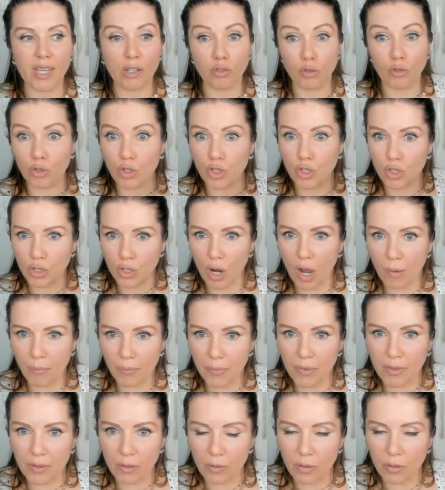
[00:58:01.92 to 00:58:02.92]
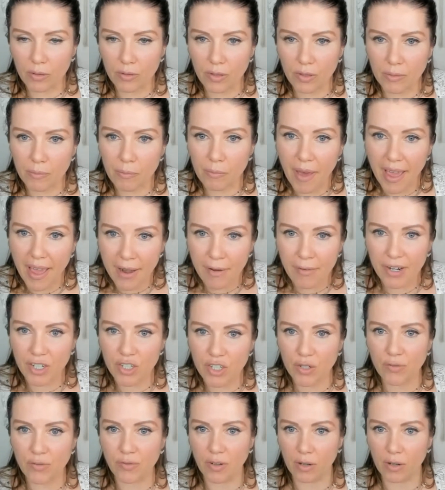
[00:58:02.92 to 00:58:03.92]
stop the
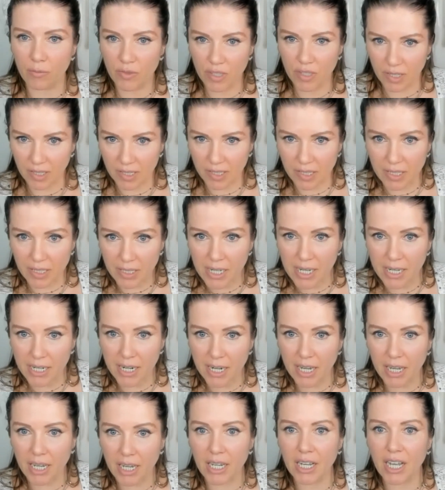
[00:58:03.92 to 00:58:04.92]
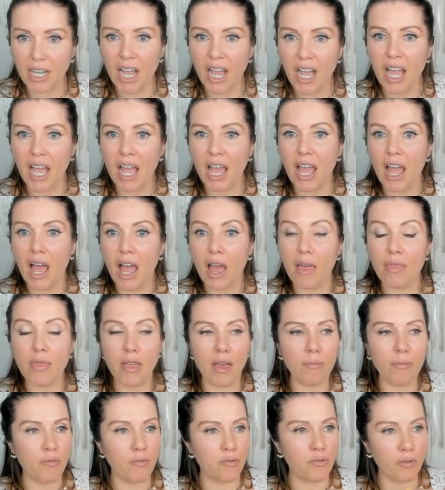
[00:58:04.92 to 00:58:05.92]
marriage from succeeding.
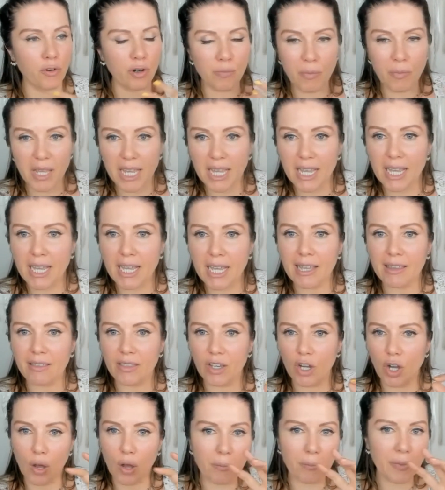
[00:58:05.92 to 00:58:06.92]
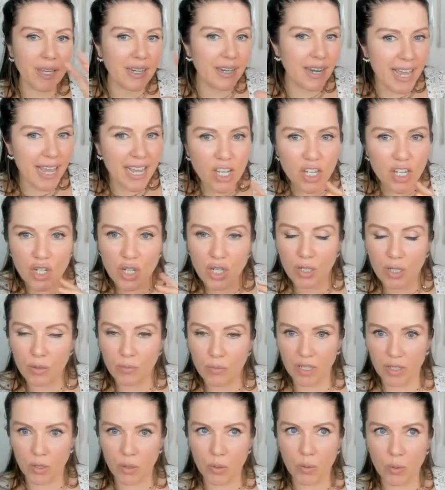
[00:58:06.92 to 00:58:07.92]
For me, the combination
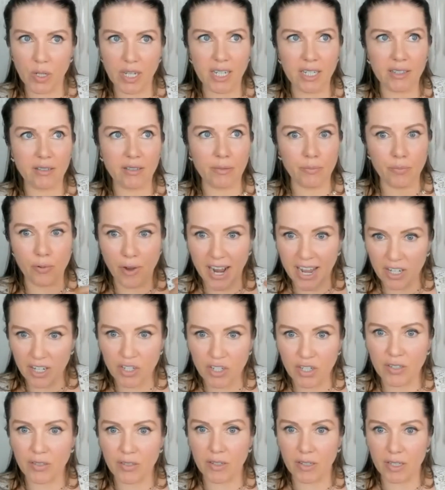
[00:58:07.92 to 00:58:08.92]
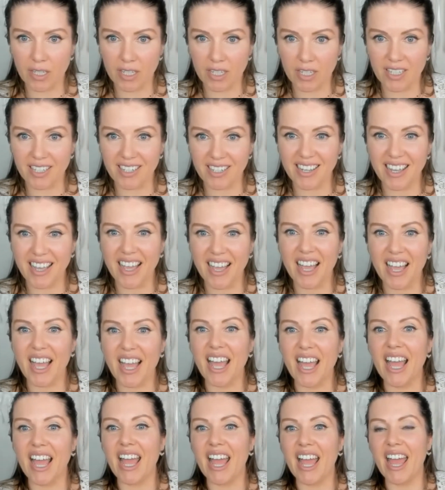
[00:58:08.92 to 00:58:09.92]
between the prejudice
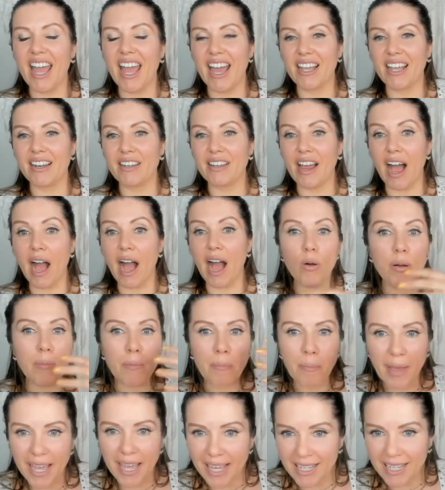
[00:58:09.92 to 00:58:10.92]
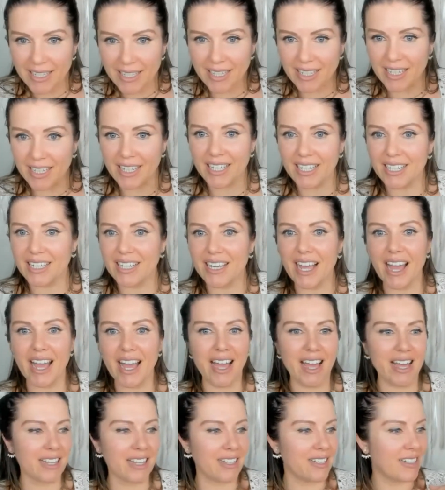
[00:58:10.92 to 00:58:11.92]
and how amazing
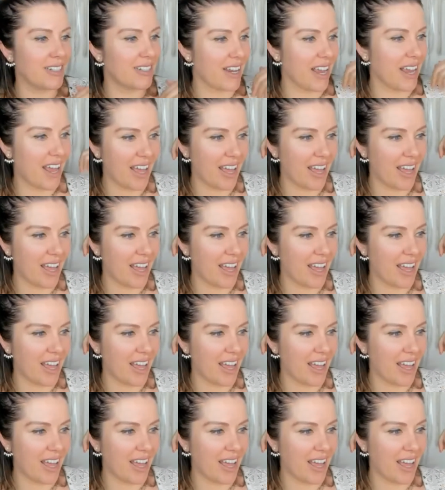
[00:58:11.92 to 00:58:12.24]
and